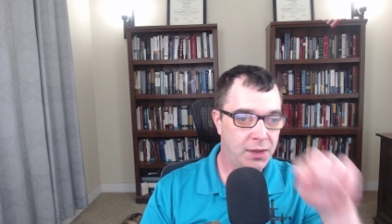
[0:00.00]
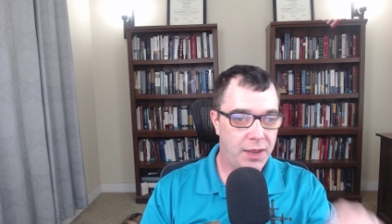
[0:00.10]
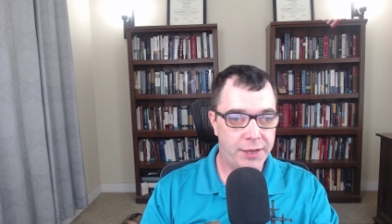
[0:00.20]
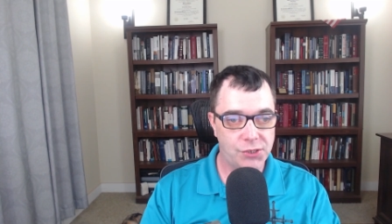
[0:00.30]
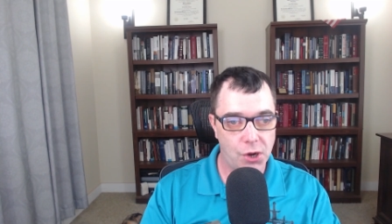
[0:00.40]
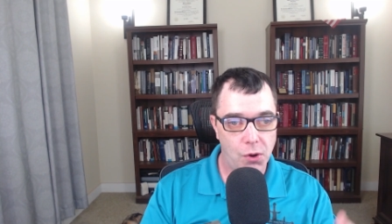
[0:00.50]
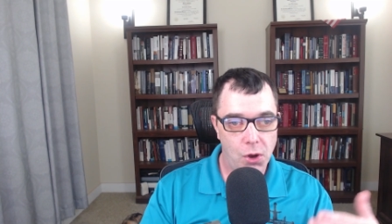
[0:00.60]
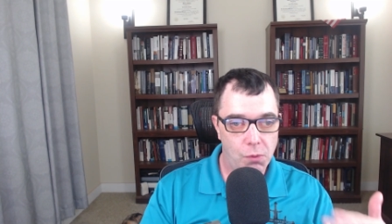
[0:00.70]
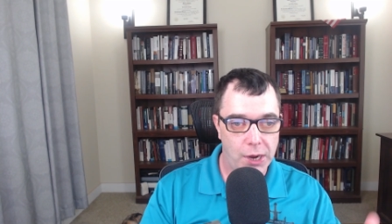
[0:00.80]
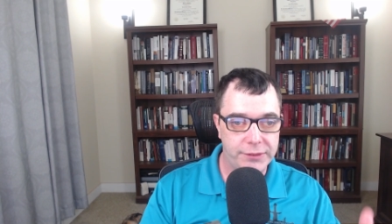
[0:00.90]
And so
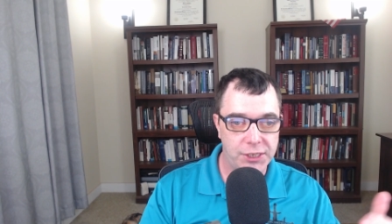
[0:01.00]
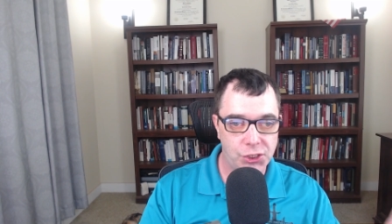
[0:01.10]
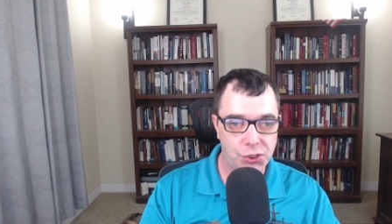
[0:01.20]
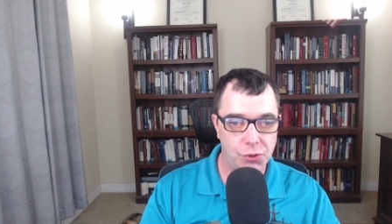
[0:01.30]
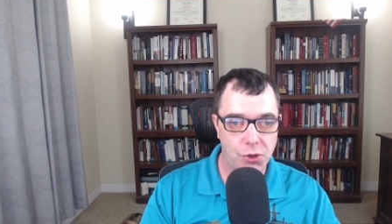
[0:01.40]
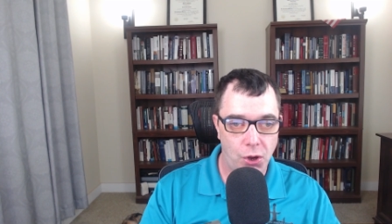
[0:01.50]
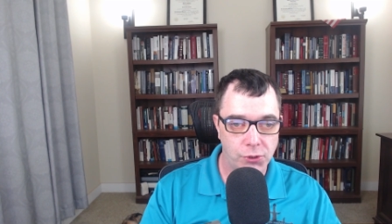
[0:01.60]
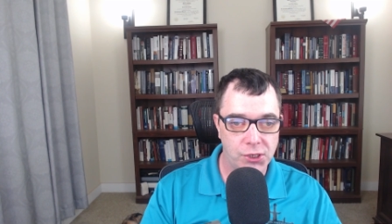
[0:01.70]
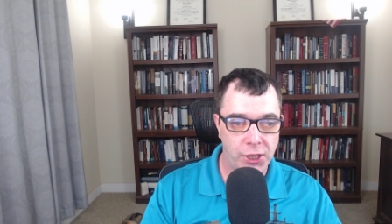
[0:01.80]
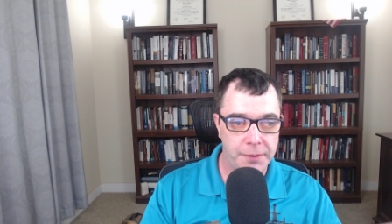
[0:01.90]
what these two
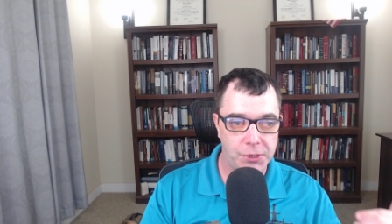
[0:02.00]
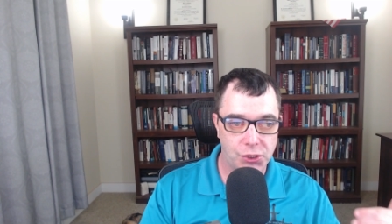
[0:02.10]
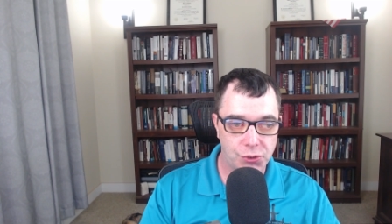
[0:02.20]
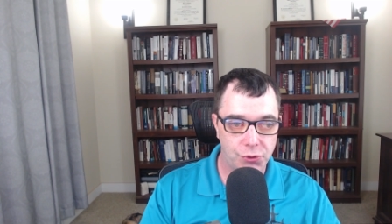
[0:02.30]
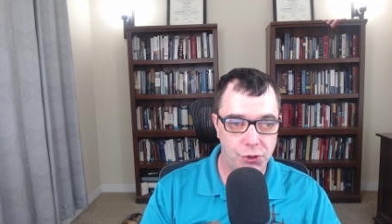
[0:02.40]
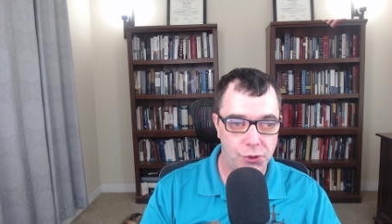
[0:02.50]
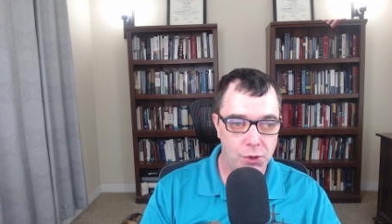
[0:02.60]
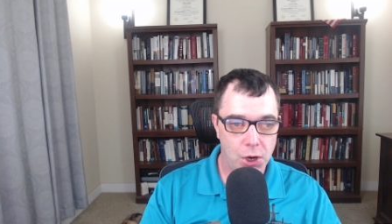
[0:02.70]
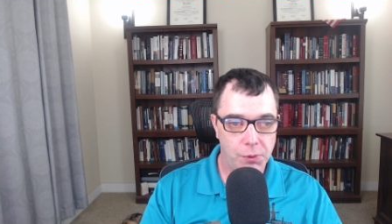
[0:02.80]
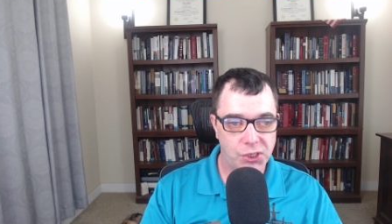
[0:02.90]
cults claim is true,
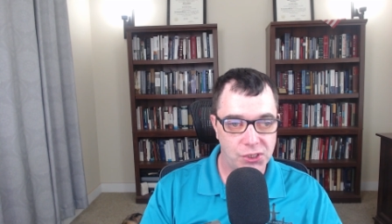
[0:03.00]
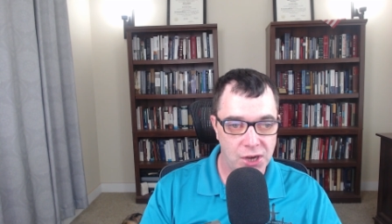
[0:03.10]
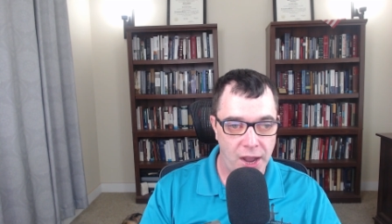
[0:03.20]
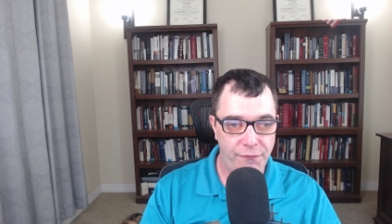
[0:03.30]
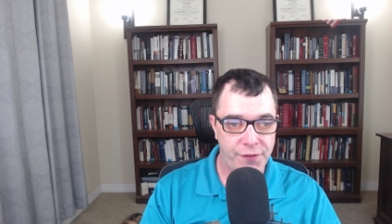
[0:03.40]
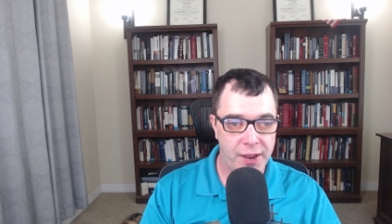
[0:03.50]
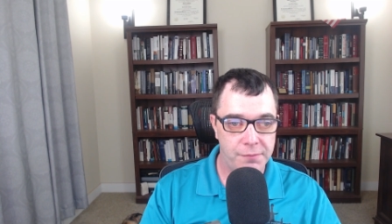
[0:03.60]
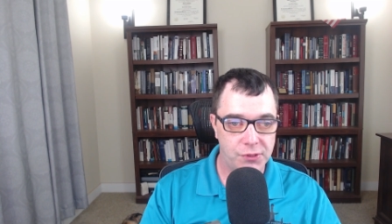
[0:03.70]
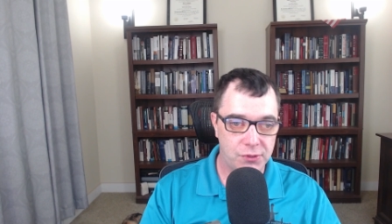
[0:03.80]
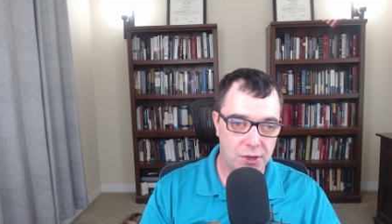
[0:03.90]
which is not
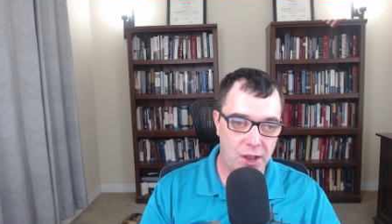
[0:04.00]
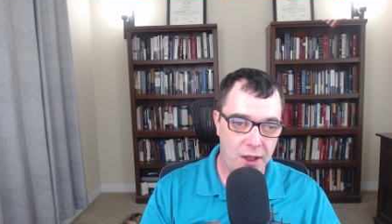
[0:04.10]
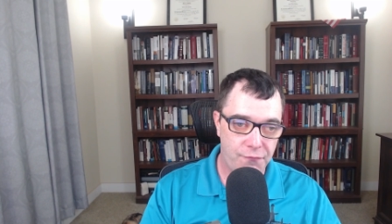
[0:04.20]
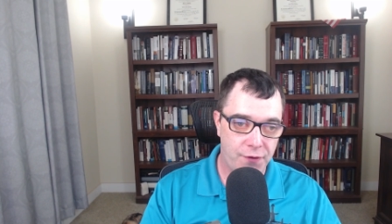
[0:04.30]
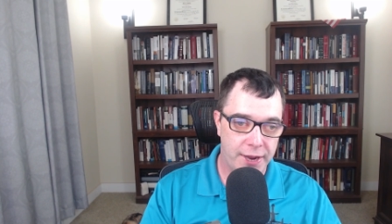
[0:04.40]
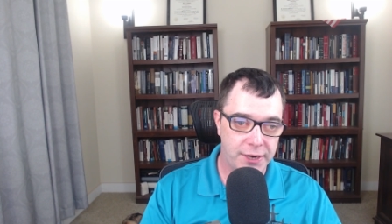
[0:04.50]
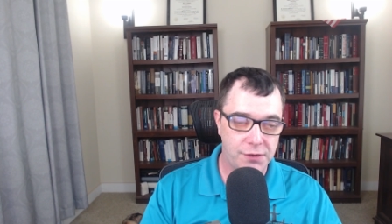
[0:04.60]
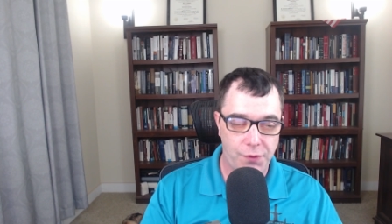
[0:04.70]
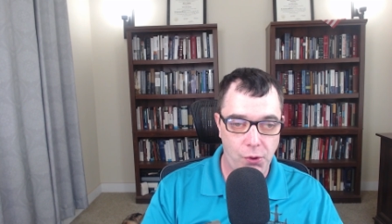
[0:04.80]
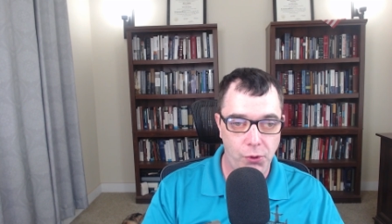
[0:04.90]
found within the confines
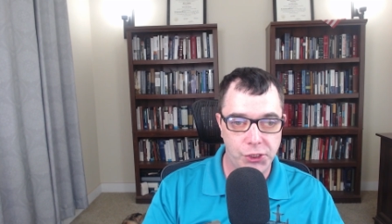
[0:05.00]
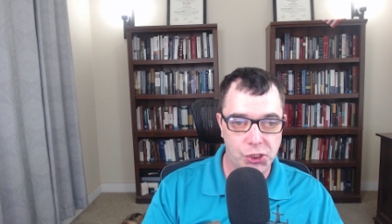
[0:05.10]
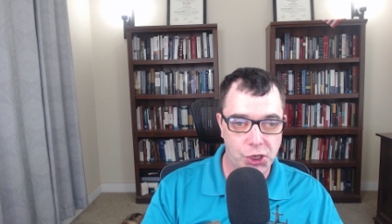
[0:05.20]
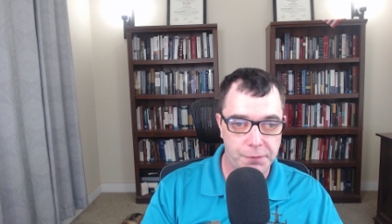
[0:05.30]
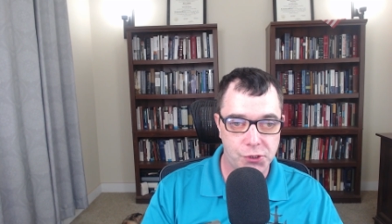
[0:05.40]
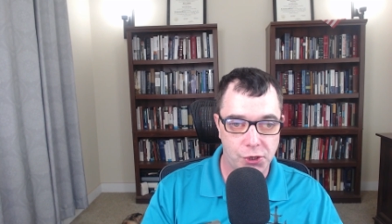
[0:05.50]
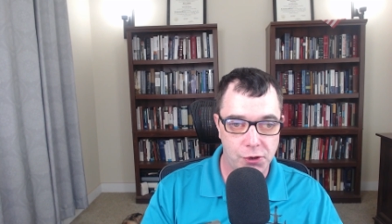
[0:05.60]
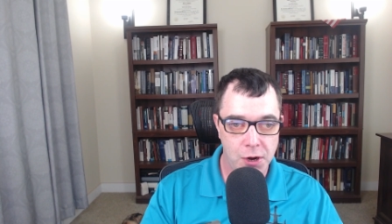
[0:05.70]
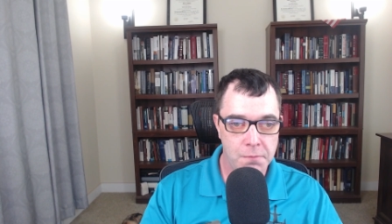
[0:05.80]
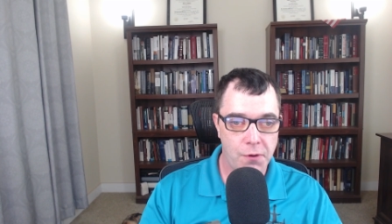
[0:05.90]
of Holy Scripture,
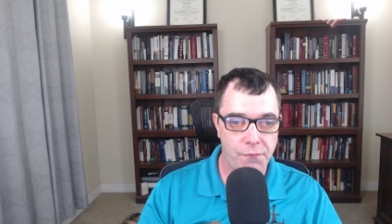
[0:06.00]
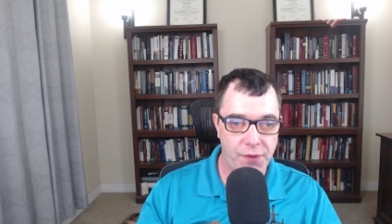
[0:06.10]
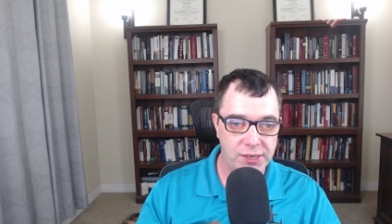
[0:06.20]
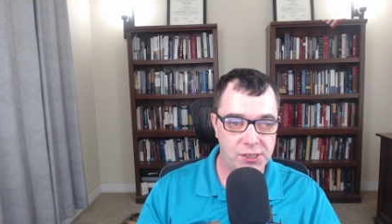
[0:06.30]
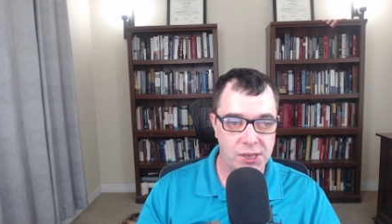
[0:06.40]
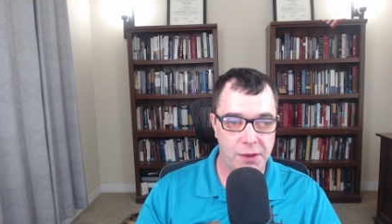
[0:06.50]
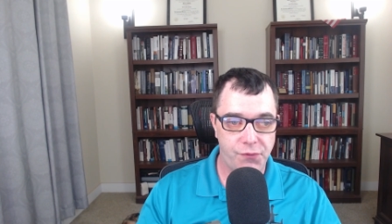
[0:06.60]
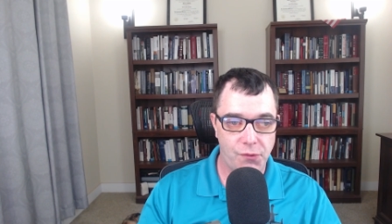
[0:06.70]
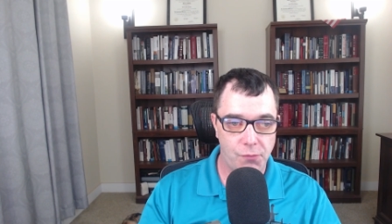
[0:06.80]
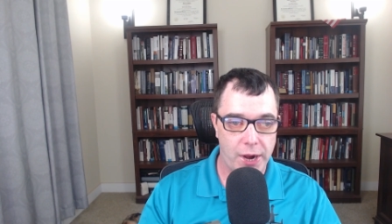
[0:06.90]
prevents them
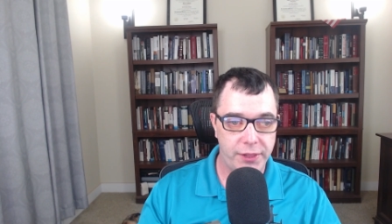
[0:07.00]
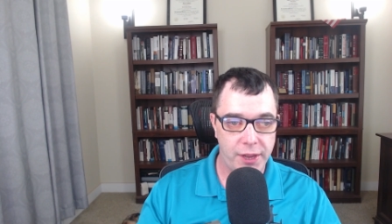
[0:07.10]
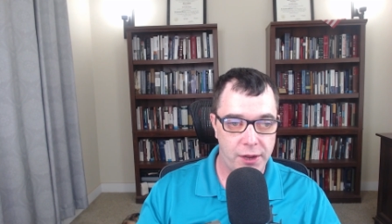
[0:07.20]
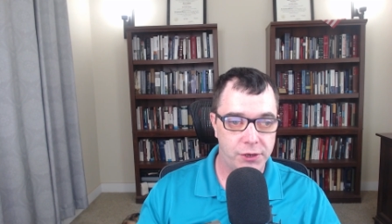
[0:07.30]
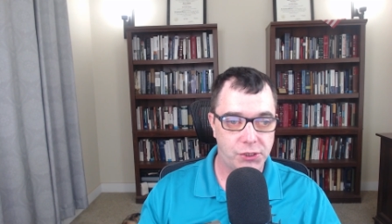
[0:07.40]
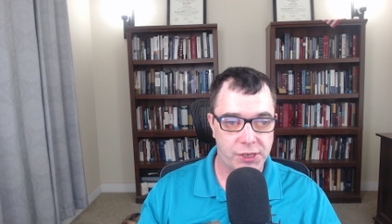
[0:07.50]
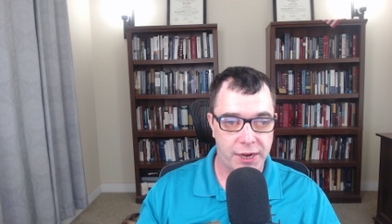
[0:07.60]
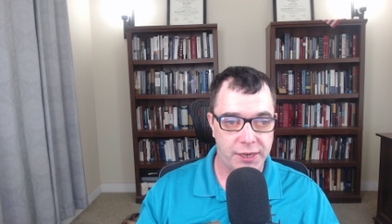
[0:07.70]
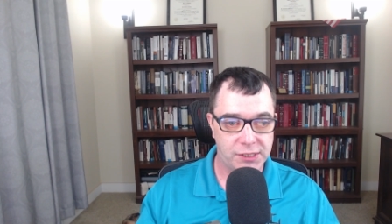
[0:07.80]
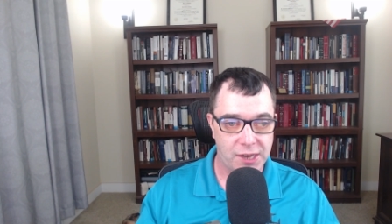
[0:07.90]
from rightly
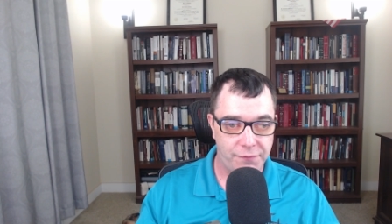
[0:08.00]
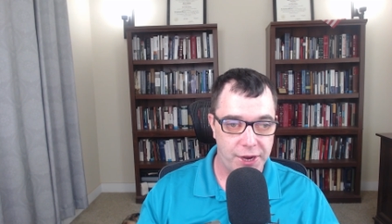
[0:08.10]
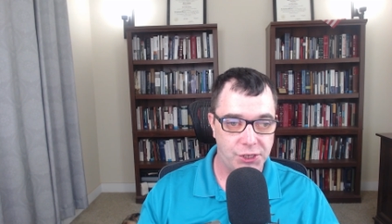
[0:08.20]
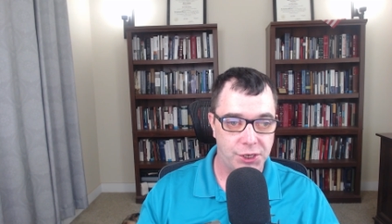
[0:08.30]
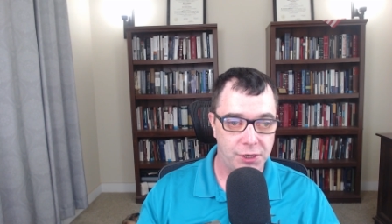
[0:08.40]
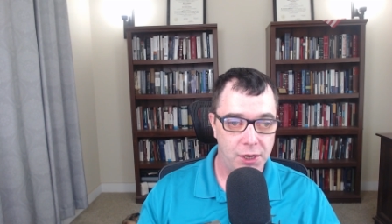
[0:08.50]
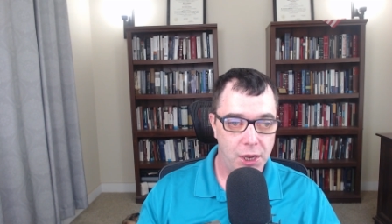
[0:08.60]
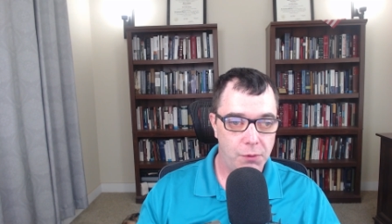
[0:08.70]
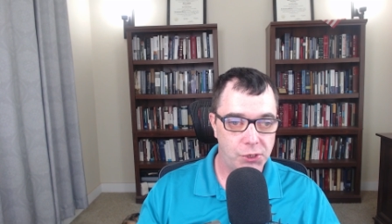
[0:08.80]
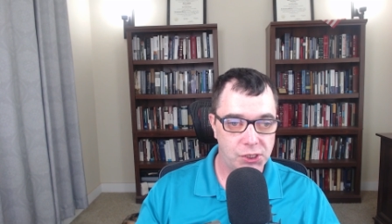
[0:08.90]
understanding salvation,
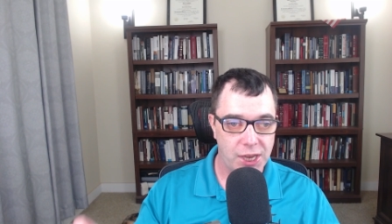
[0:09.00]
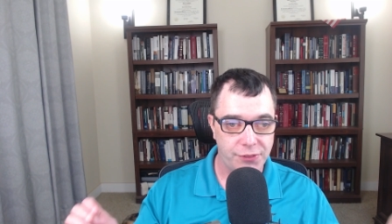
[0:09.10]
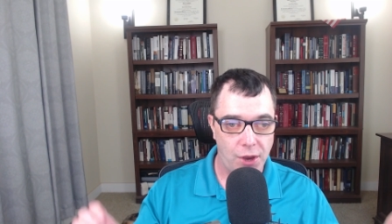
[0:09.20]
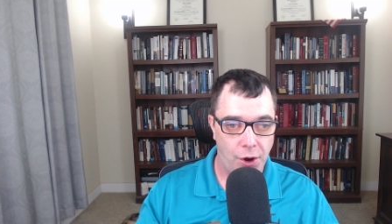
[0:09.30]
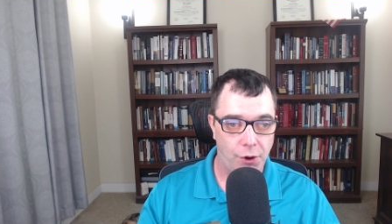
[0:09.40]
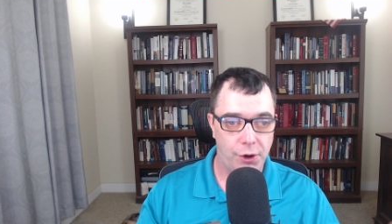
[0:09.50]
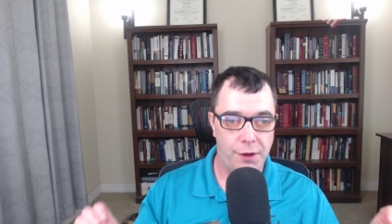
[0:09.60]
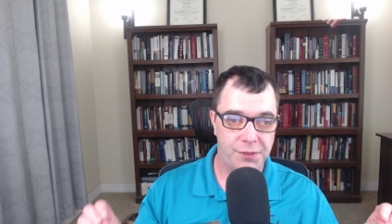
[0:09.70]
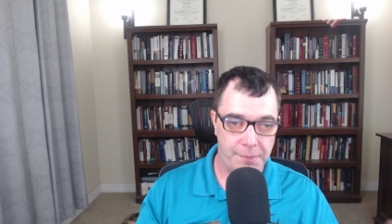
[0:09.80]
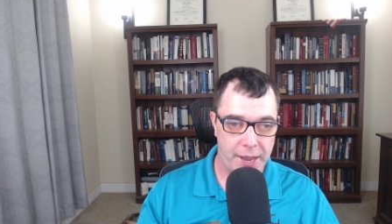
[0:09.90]
which is at the heart
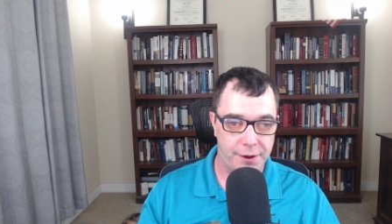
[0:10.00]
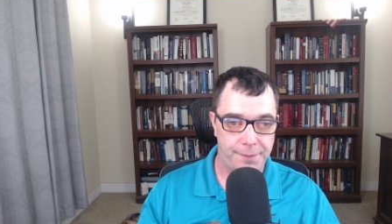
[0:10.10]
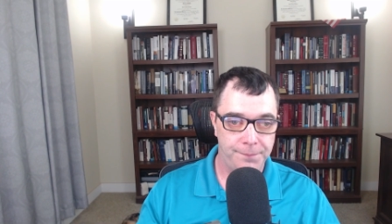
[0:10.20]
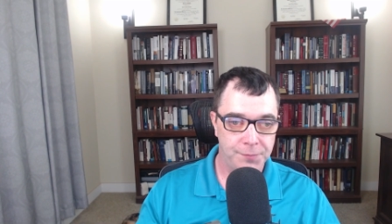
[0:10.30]
of the matter.